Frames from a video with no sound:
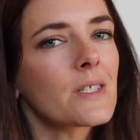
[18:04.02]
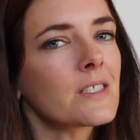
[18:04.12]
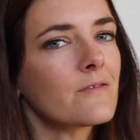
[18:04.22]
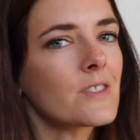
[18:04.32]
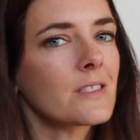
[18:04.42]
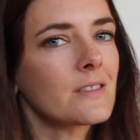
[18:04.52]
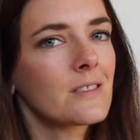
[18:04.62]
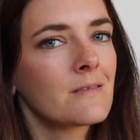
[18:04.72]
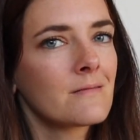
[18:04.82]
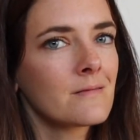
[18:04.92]
must have just
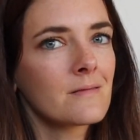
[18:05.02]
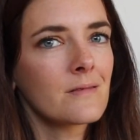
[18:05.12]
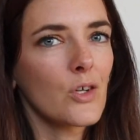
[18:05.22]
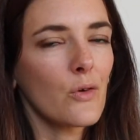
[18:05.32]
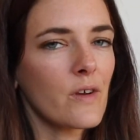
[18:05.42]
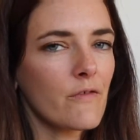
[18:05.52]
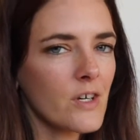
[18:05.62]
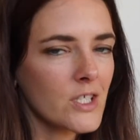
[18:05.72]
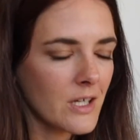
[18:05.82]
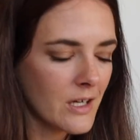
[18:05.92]
not
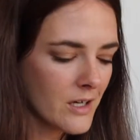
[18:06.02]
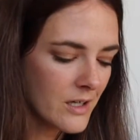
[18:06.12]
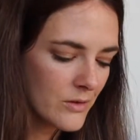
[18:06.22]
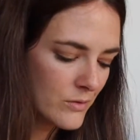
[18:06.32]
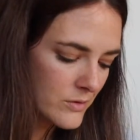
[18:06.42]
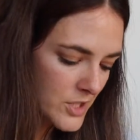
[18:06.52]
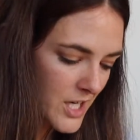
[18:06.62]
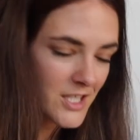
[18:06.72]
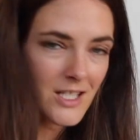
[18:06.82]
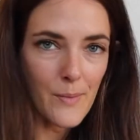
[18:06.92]
refreshed their cart or
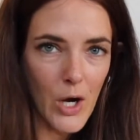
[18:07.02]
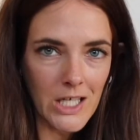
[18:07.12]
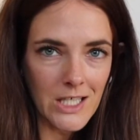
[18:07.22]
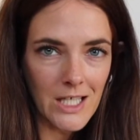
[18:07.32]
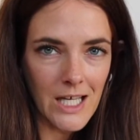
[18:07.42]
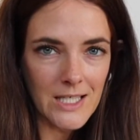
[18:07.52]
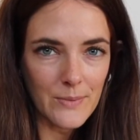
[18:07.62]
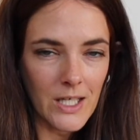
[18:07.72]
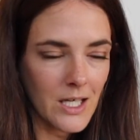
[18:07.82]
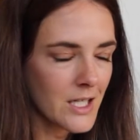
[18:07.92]
changed their mind at the last
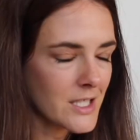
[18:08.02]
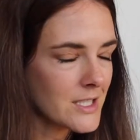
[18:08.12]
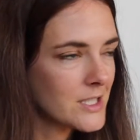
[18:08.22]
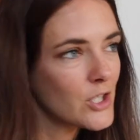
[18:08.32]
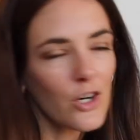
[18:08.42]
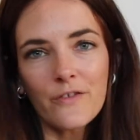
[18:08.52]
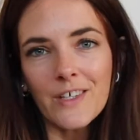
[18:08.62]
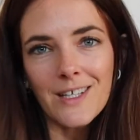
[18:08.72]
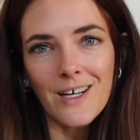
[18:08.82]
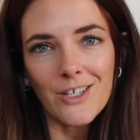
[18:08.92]
minute, and I just dove
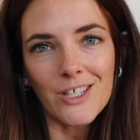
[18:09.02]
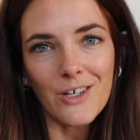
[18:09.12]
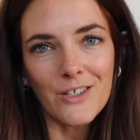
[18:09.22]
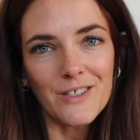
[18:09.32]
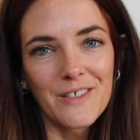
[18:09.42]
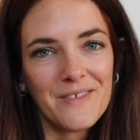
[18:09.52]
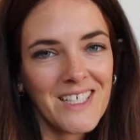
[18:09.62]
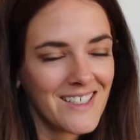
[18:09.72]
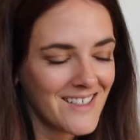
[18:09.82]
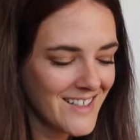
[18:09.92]
in there and got them
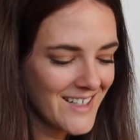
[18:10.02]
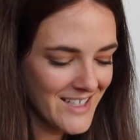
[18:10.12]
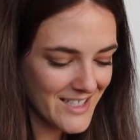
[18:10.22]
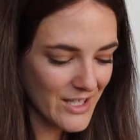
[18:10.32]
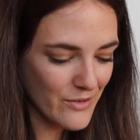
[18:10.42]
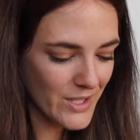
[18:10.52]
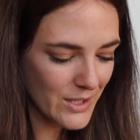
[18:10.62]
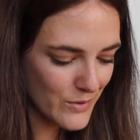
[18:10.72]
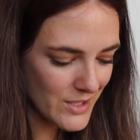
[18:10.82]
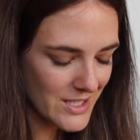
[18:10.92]
because I really
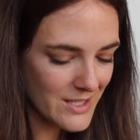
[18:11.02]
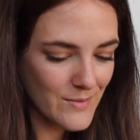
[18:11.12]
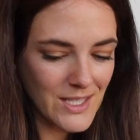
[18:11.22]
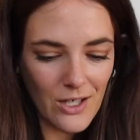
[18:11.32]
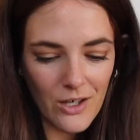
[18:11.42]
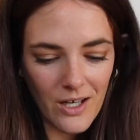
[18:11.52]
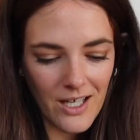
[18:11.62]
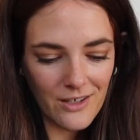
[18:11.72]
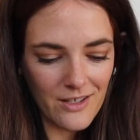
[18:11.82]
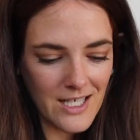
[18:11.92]
wanted them. So I
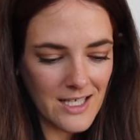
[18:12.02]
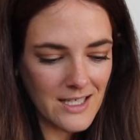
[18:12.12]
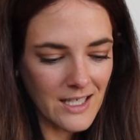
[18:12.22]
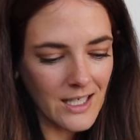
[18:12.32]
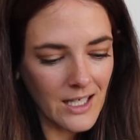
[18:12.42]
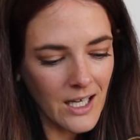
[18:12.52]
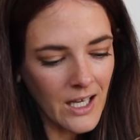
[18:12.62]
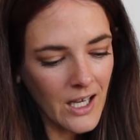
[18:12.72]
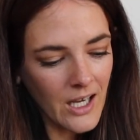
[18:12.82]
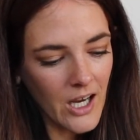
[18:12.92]
got these in
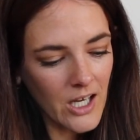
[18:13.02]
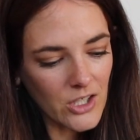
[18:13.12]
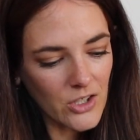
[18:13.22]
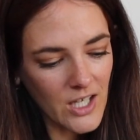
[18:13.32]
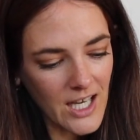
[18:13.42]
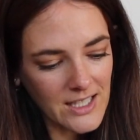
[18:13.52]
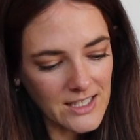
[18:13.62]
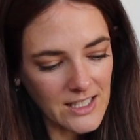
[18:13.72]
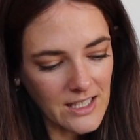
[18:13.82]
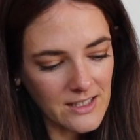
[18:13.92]
a UK
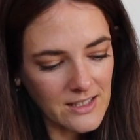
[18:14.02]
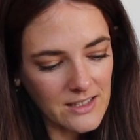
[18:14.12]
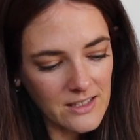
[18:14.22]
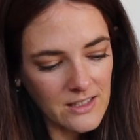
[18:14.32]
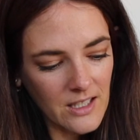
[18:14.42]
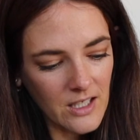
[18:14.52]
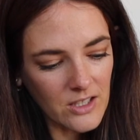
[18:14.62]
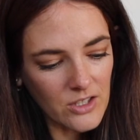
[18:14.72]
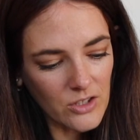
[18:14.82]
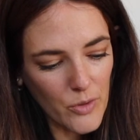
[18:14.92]
6,
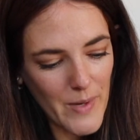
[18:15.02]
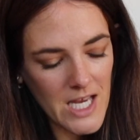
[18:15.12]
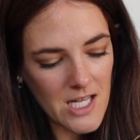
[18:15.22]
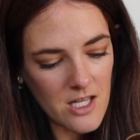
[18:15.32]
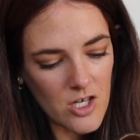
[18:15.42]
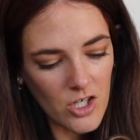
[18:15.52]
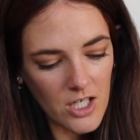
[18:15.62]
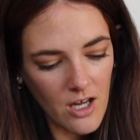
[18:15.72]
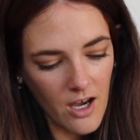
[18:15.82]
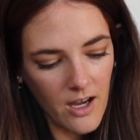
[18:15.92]
European
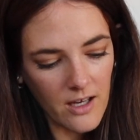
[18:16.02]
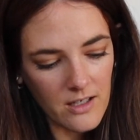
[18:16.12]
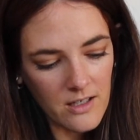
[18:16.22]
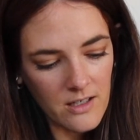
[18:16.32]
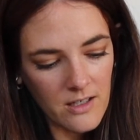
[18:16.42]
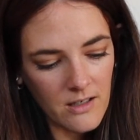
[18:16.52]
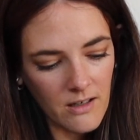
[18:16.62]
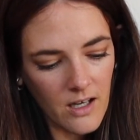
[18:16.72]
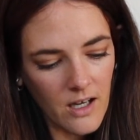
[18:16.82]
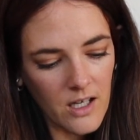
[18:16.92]
39,
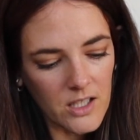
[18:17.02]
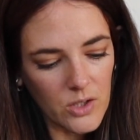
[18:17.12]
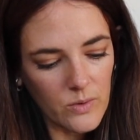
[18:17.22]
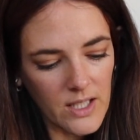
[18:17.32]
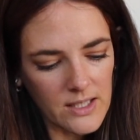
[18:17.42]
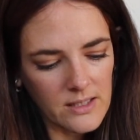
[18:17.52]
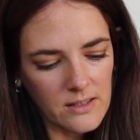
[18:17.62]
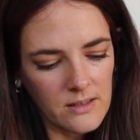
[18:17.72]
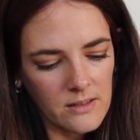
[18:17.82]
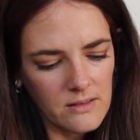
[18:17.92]
uh, US
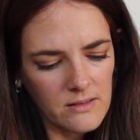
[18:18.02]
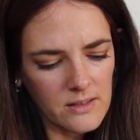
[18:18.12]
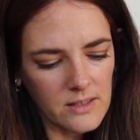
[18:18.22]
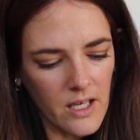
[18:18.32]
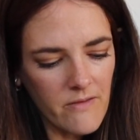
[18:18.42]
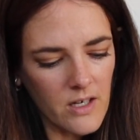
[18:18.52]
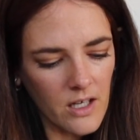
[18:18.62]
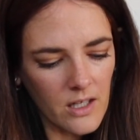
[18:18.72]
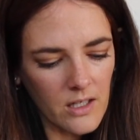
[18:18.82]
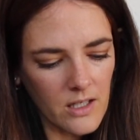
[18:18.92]
7, I
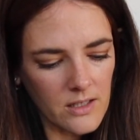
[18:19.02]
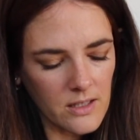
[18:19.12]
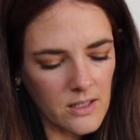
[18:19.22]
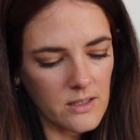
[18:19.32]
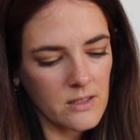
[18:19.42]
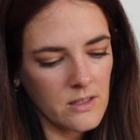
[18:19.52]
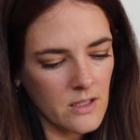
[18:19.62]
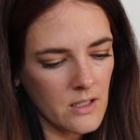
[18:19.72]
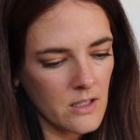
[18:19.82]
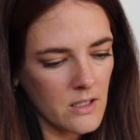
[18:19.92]
think that says.
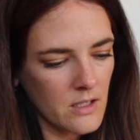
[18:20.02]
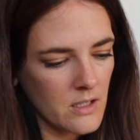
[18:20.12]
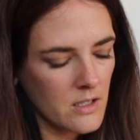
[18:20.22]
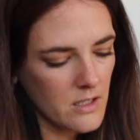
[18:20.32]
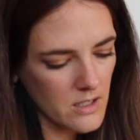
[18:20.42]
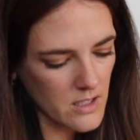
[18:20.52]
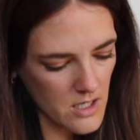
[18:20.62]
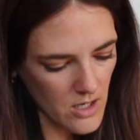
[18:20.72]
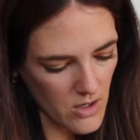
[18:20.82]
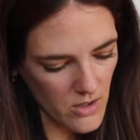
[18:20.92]
No.